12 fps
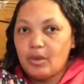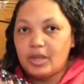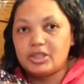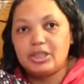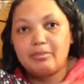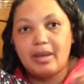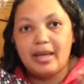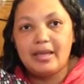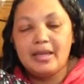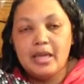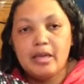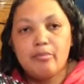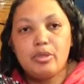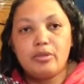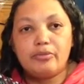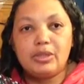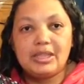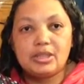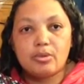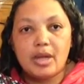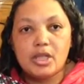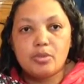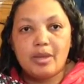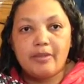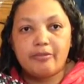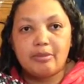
watching my beautiful niece graduate